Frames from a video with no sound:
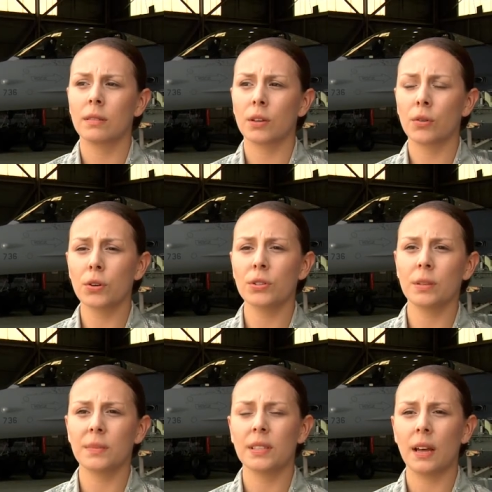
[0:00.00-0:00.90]
the crews
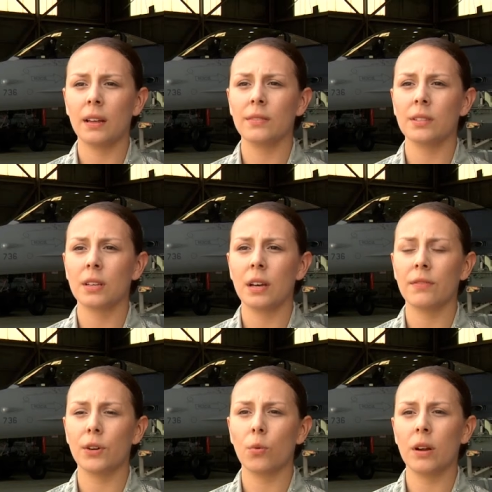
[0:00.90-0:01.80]
themselves, you have
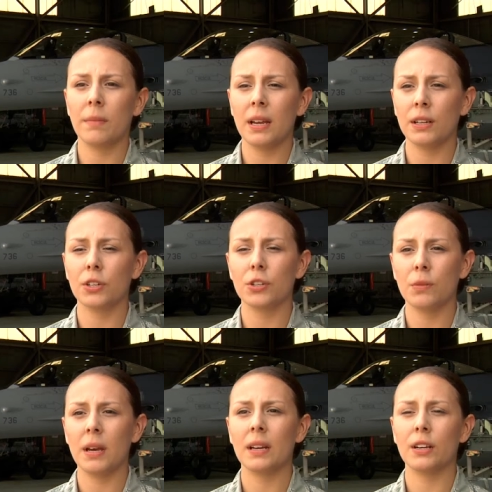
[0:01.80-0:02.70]
your one man, your two
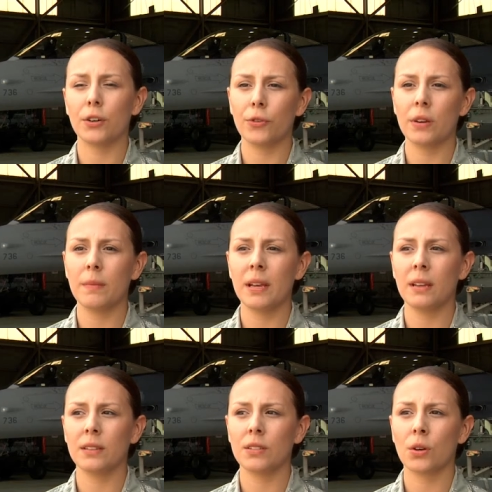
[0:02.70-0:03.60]
man, and your three
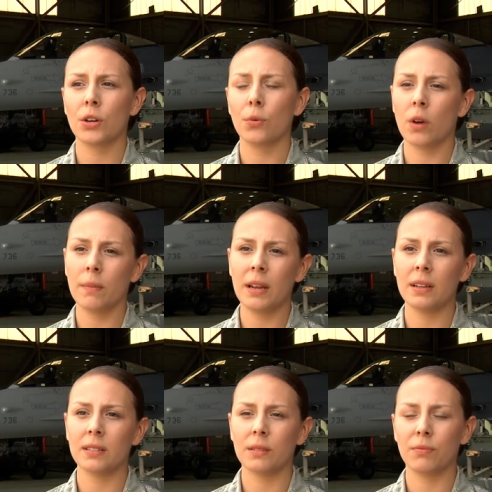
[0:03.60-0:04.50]
man. So your one man is